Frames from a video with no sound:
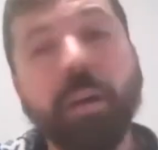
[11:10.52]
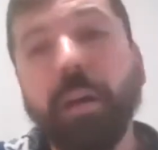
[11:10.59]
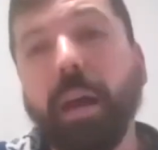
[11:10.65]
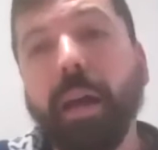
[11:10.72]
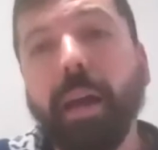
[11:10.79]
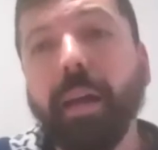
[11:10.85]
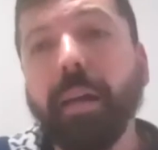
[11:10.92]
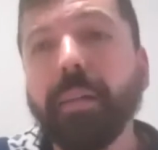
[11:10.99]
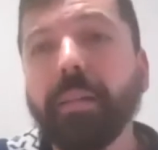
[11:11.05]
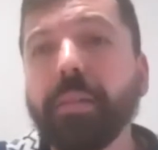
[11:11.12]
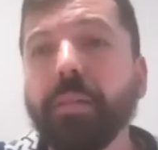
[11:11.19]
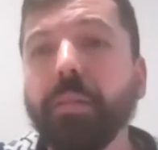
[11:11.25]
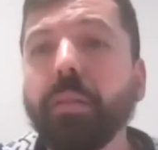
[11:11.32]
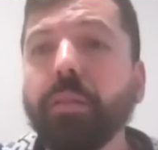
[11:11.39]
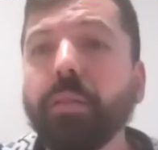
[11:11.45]
I
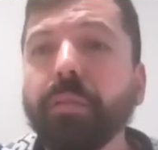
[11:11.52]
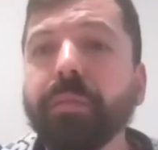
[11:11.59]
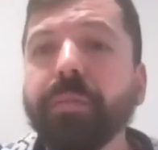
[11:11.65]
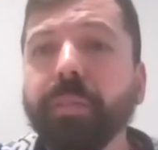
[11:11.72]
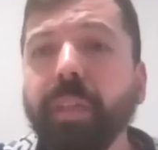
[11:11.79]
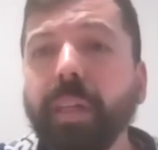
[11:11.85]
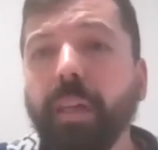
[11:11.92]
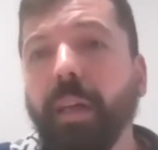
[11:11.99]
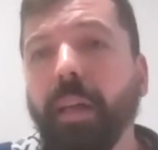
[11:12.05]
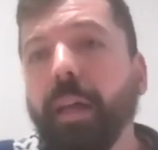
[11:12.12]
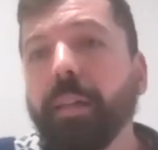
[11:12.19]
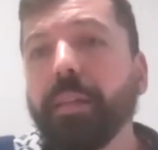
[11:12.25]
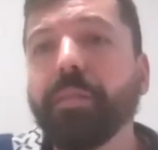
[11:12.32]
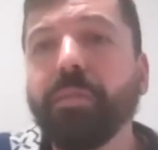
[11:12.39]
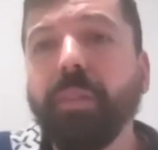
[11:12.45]
sort of
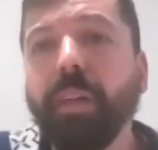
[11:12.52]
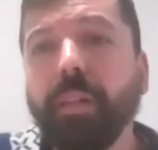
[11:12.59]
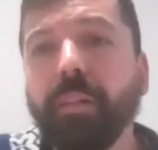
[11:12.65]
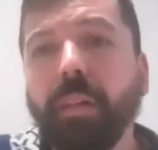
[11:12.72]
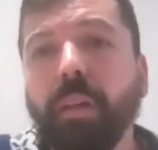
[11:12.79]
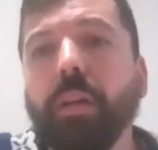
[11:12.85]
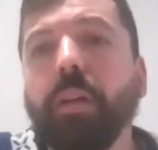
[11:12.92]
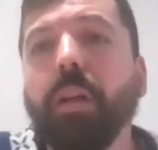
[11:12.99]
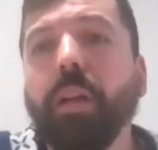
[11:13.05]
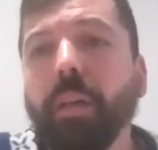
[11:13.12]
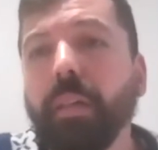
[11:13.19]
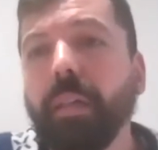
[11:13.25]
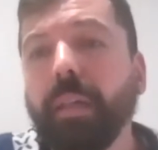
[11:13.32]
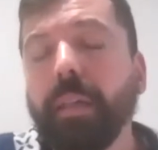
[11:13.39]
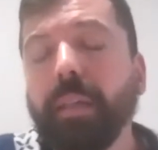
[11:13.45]
realized very
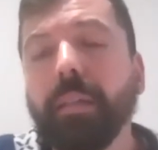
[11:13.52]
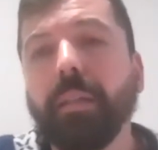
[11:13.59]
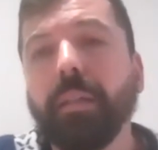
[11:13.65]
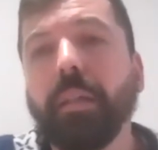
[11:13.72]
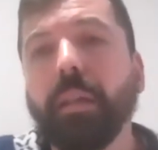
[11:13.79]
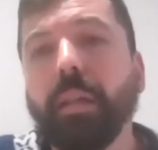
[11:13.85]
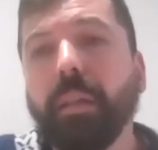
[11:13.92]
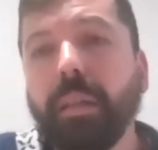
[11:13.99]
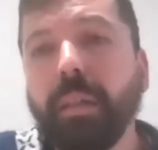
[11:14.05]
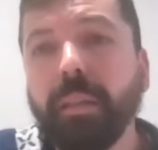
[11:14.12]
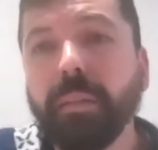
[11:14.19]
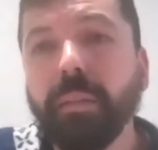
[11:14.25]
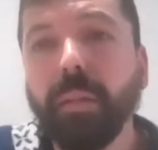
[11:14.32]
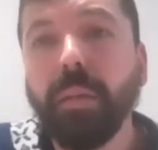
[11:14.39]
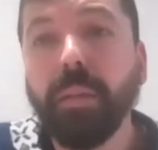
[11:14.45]
early uh,
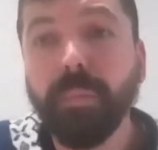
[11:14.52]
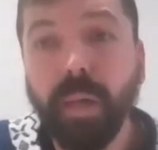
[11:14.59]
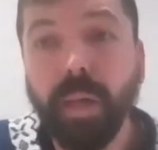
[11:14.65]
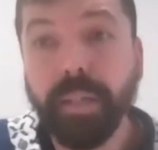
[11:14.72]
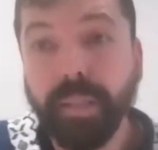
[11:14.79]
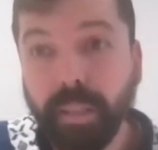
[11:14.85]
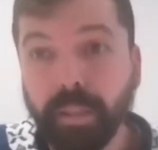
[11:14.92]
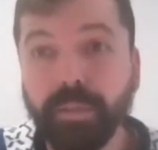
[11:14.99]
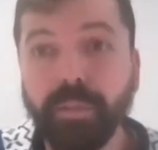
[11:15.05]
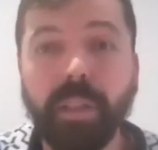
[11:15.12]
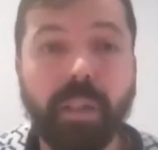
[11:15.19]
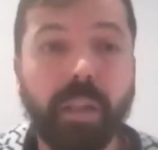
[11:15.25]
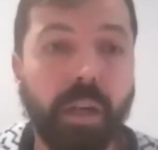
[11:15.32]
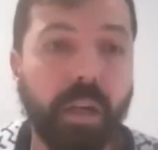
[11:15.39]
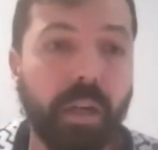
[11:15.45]
in, in my
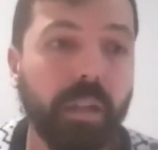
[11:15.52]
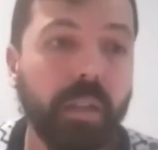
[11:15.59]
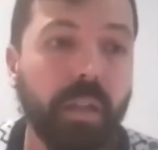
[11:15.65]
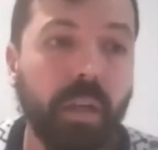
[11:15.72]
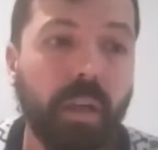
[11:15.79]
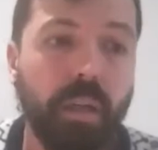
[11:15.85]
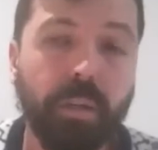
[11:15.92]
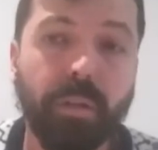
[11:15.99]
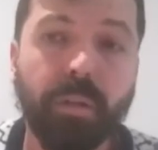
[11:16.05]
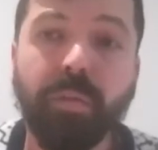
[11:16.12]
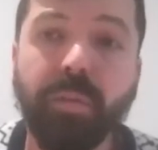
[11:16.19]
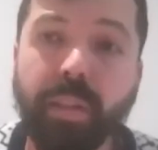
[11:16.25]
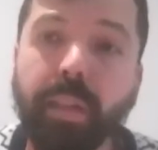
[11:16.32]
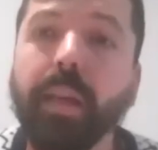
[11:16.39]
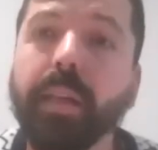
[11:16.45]
career, uh,
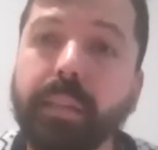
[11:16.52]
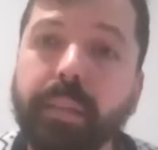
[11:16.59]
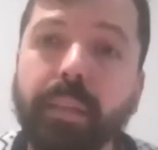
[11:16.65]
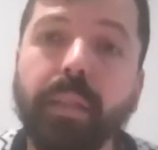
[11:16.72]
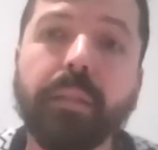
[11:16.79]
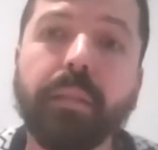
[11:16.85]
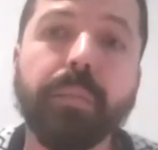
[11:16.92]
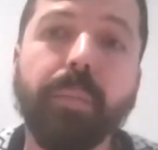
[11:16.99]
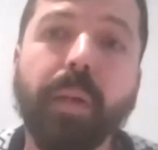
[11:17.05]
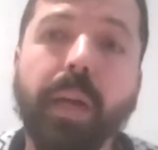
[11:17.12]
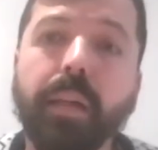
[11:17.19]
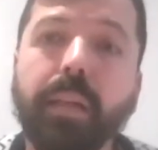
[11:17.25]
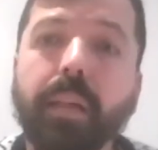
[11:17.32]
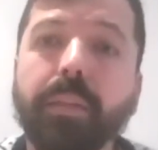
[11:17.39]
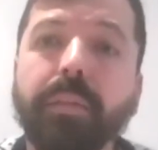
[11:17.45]
when I started
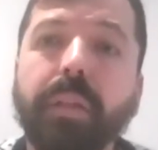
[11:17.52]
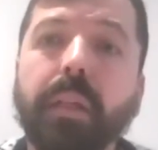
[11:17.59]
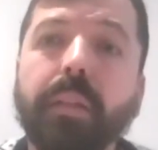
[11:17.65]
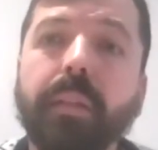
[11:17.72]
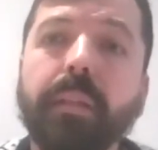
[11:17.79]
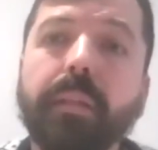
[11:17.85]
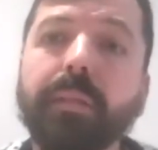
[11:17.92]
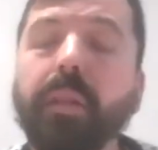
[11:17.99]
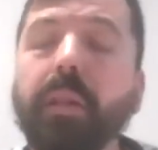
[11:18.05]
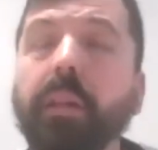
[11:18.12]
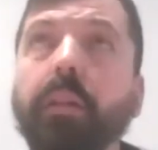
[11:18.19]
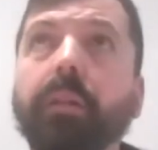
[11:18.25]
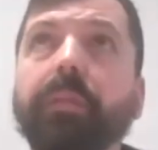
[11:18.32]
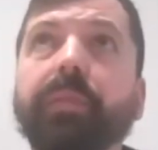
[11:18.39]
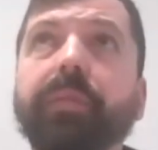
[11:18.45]
my career, that
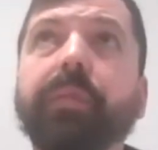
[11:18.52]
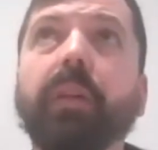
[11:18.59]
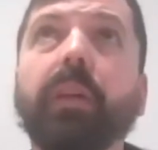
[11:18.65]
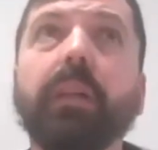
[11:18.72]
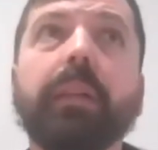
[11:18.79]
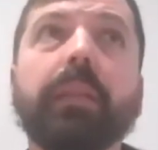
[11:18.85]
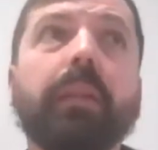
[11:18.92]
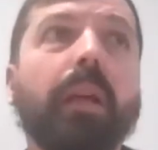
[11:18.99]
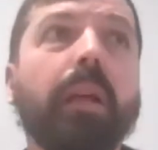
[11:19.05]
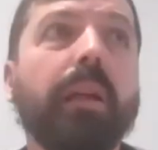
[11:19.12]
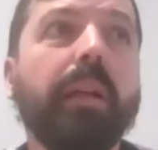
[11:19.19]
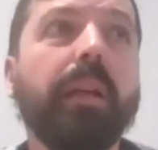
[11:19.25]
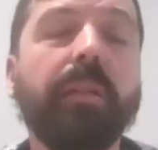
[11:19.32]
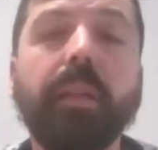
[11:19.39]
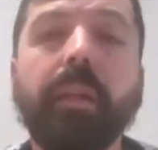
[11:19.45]
if it
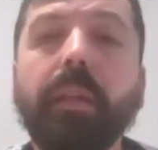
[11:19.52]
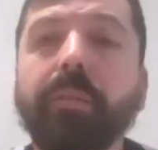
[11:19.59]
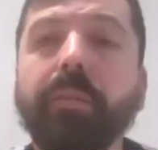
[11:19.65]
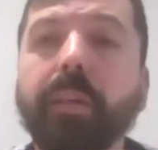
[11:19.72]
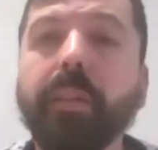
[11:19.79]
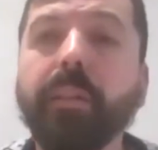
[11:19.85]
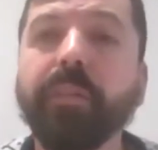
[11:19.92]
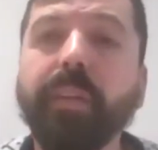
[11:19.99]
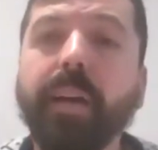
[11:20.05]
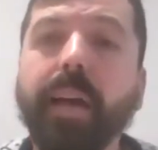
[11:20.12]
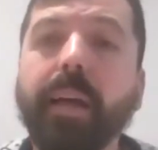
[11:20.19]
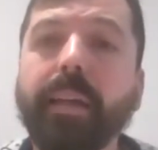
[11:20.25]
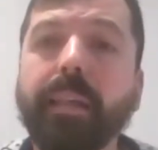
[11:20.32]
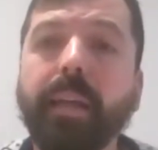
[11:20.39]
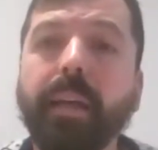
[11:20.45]
even if
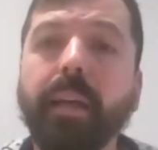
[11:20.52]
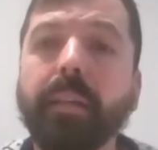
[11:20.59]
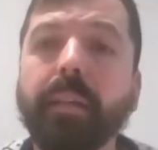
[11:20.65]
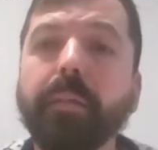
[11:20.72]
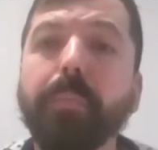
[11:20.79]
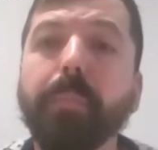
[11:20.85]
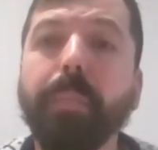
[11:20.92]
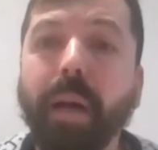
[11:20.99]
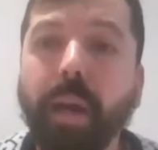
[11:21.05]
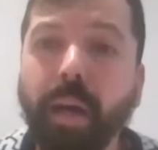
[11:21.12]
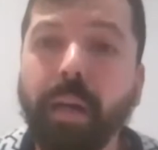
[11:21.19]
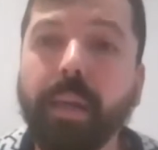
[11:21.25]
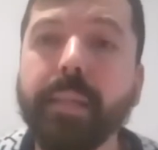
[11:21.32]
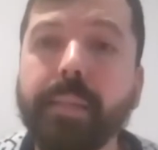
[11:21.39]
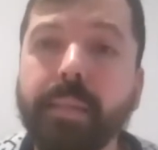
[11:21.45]
I can
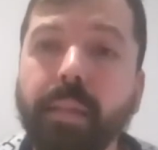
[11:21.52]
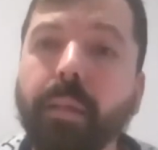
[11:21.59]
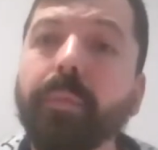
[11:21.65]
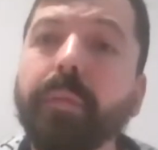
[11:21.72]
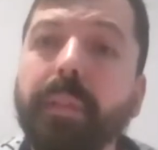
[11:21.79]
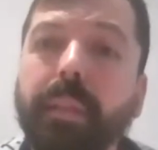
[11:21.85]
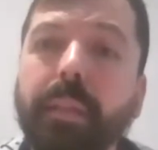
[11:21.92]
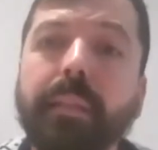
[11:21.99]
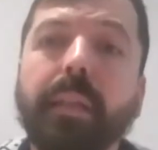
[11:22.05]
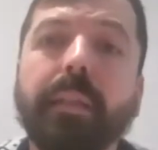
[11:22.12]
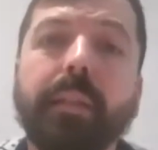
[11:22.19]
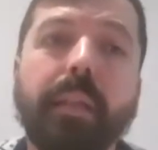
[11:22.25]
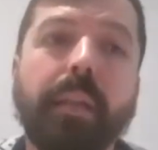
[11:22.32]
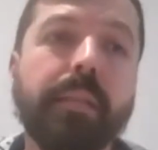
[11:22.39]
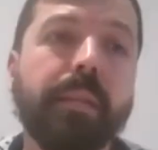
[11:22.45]
buy something,
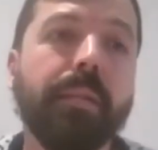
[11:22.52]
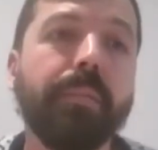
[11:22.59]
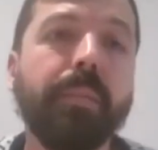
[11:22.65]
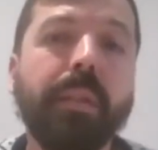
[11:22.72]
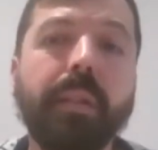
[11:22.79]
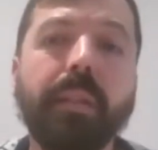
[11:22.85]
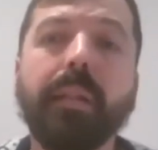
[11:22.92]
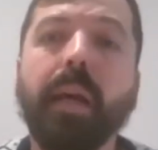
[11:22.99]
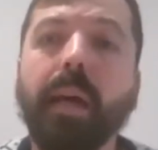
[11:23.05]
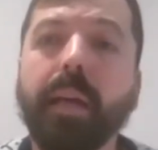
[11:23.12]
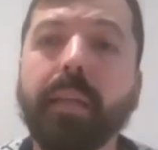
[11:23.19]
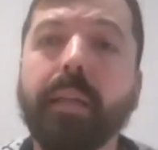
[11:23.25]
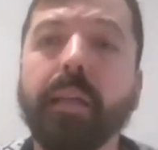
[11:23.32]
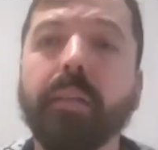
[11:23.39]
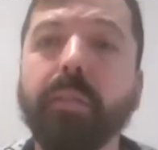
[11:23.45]
that doesn't mean
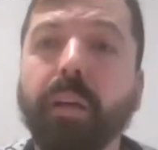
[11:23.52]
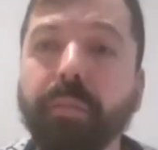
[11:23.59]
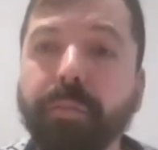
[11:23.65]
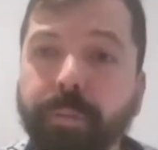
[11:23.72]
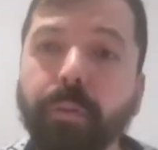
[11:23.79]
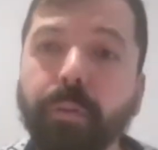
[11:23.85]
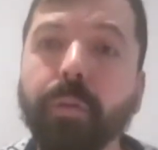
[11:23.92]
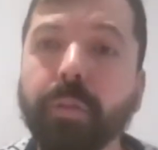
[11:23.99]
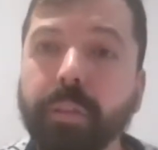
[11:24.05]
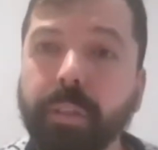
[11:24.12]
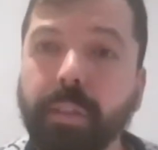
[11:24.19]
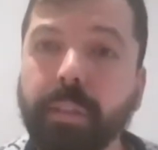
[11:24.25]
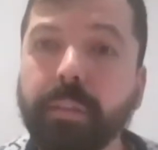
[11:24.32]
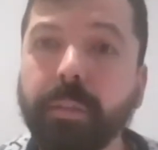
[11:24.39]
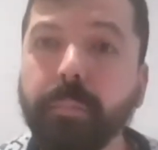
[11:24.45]
I can afford
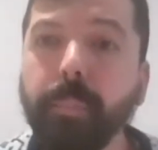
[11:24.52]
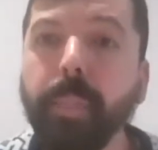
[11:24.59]
it.